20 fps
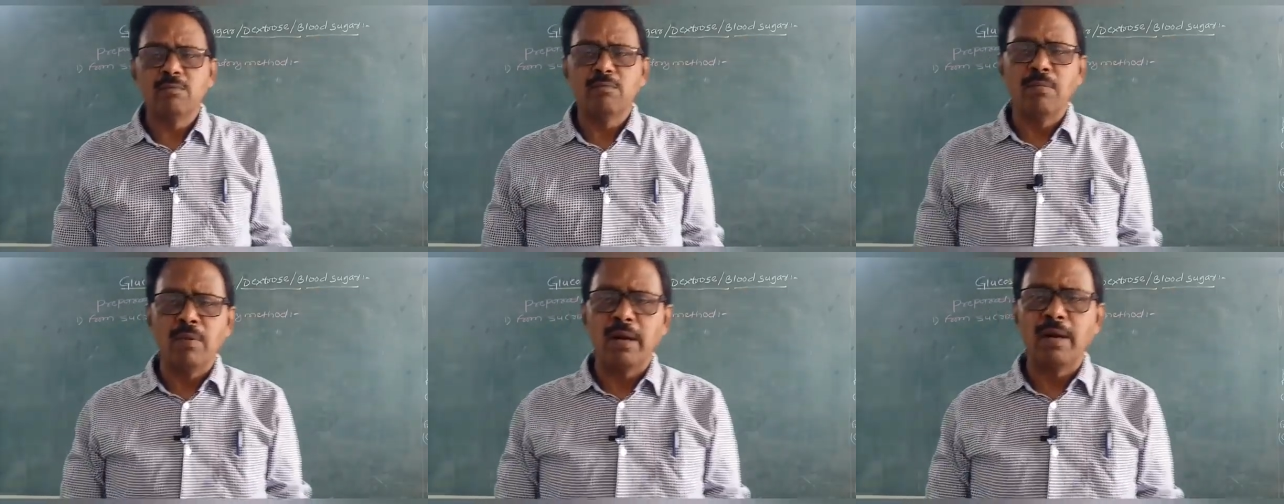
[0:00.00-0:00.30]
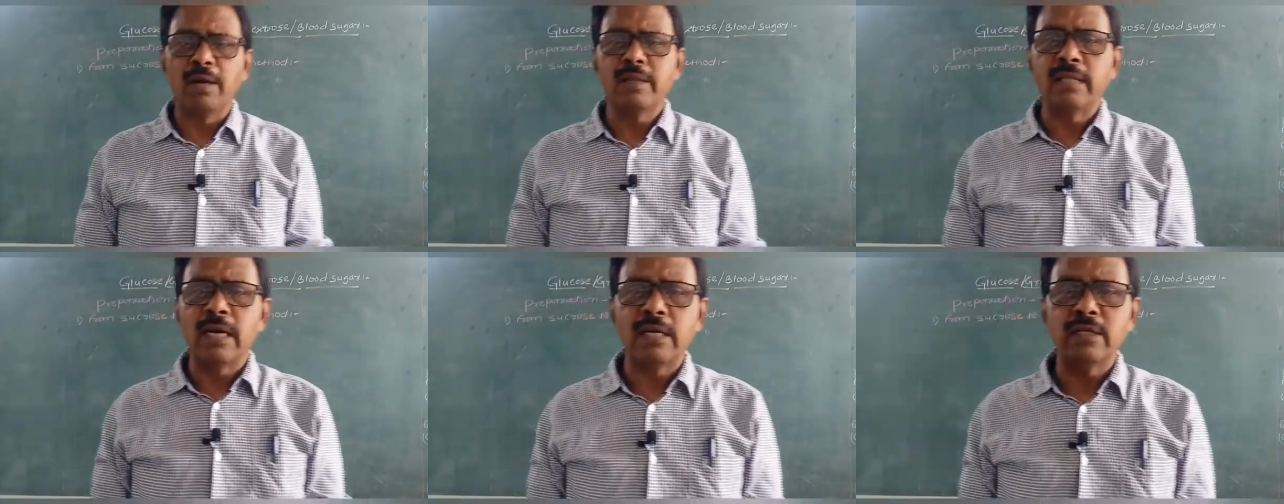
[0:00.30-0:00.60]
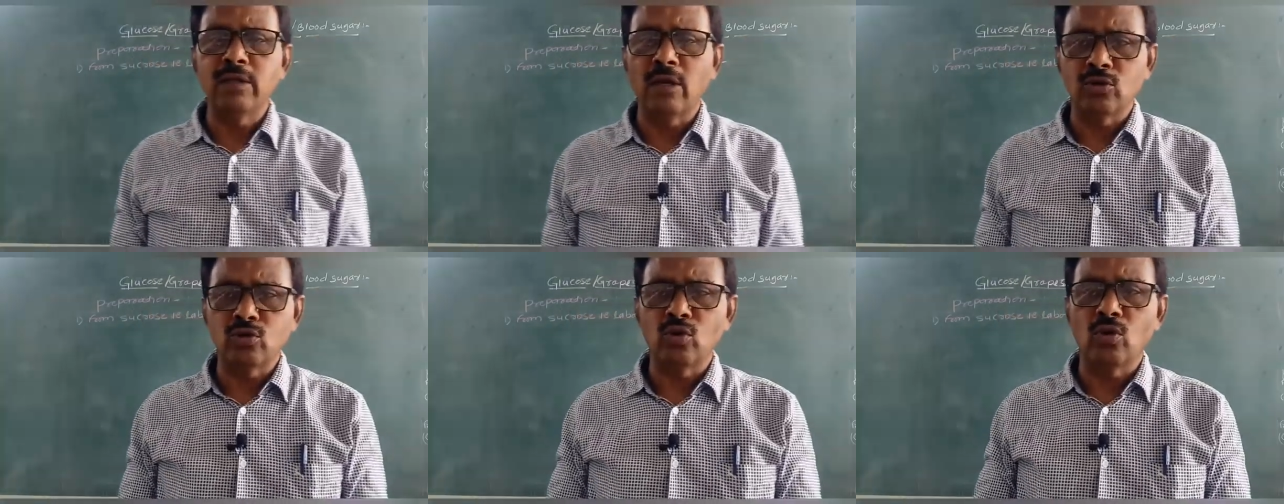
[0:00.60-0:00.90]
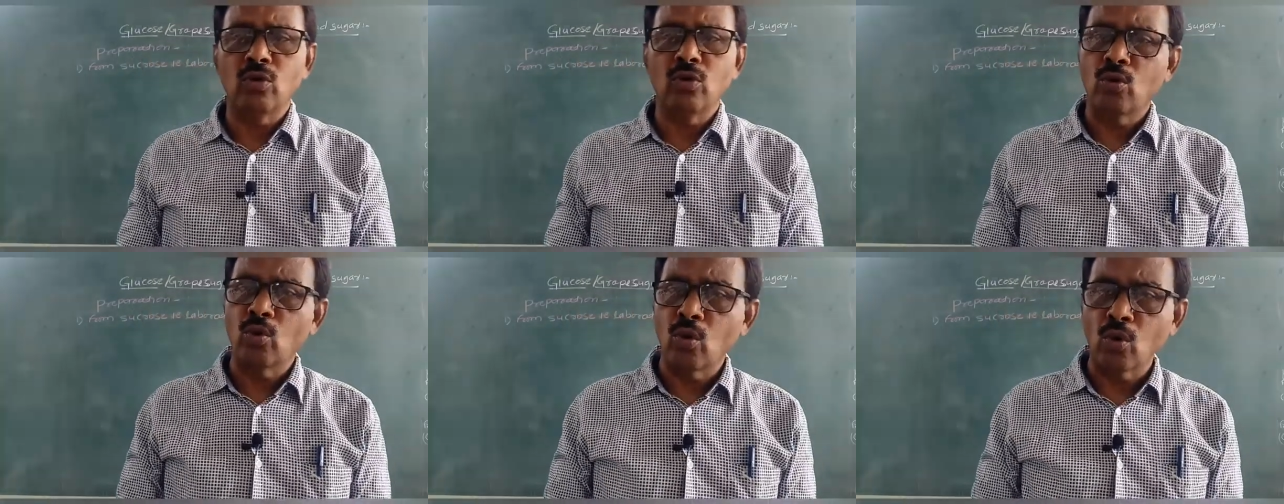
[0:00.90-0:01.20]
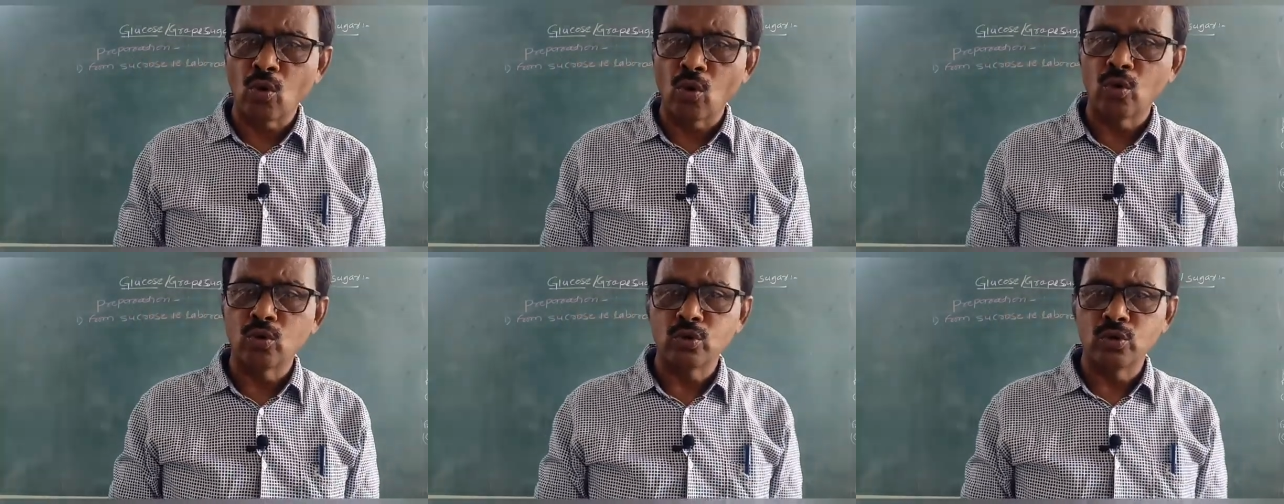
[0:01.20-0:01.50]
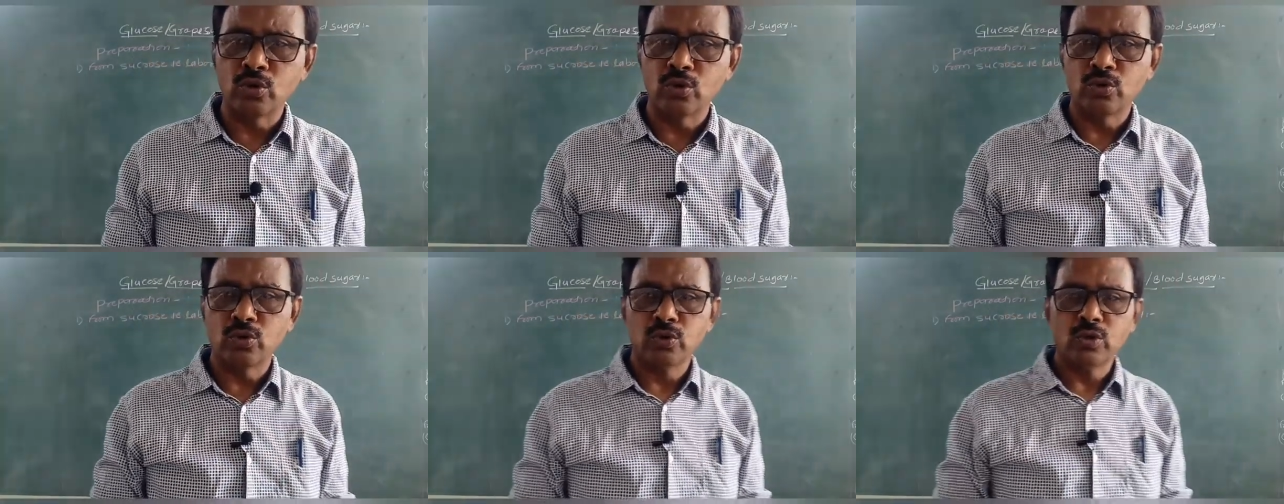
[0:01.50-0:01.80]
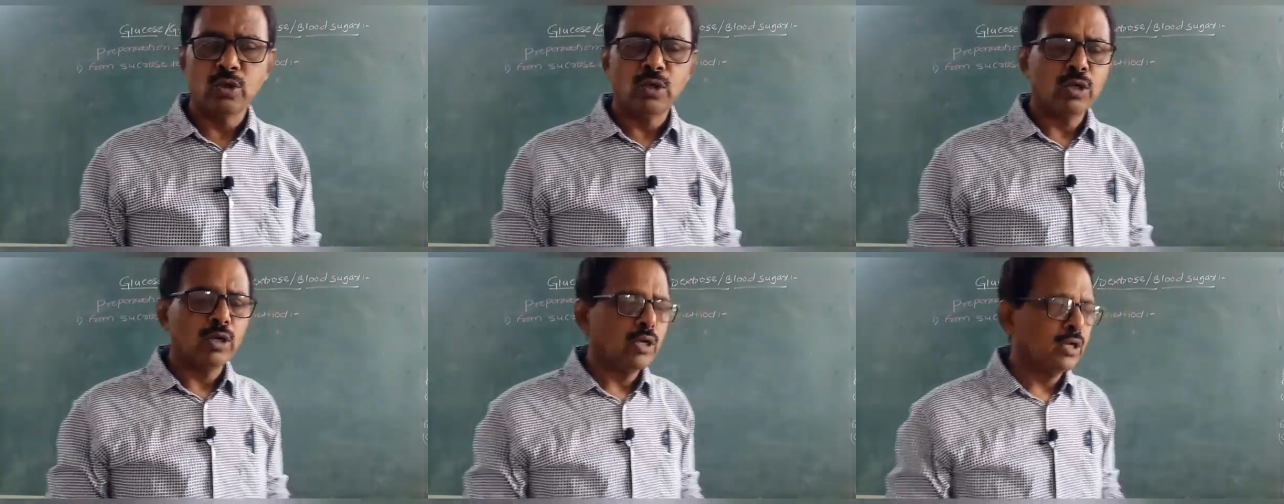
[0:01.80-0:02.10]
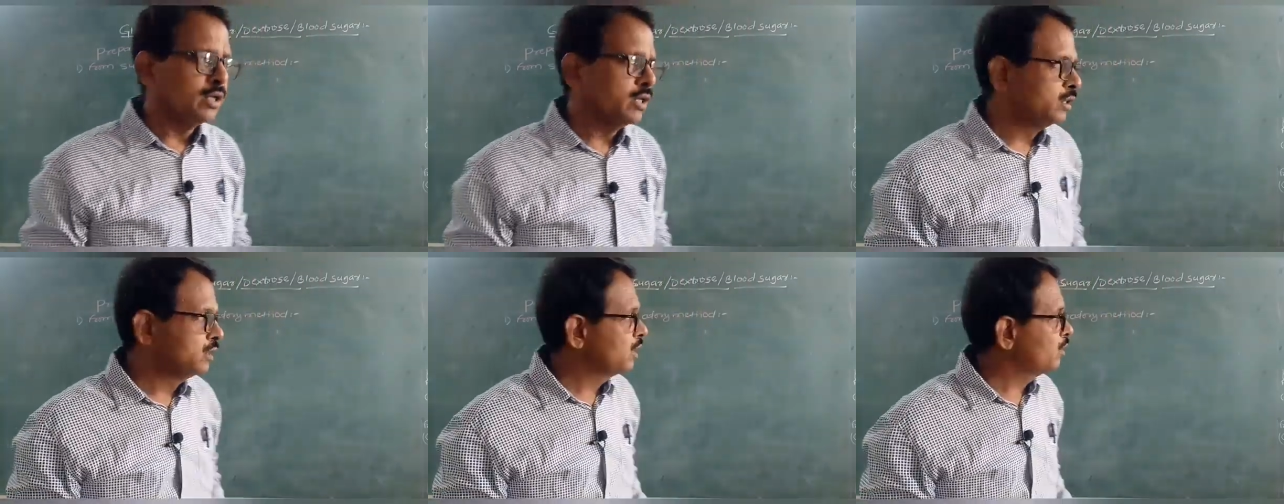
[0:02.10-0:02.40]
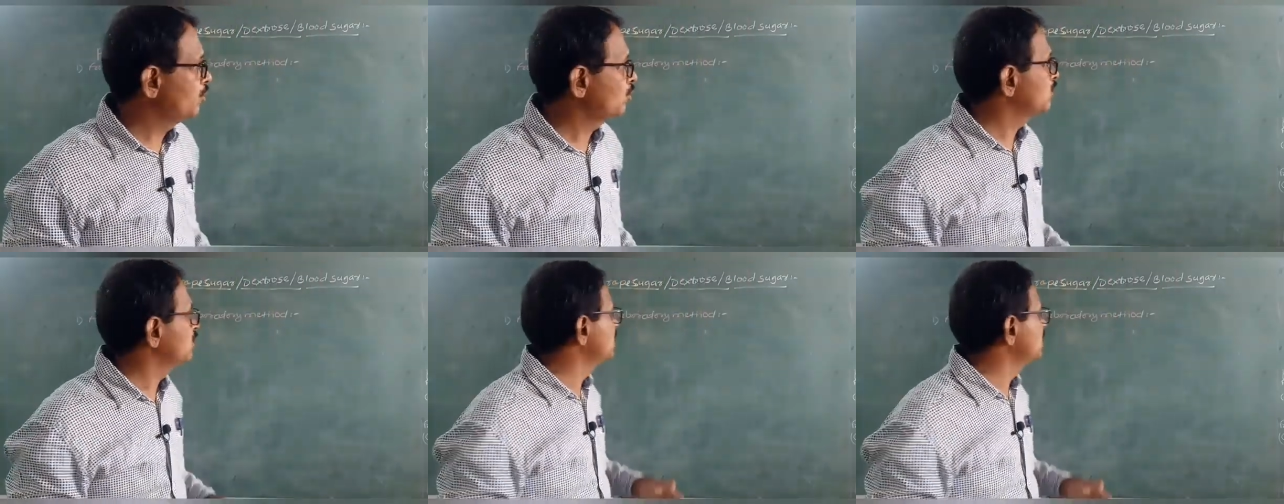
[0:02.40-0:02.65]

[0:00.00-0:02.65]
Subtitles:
blood, that is also glucose. Therefore,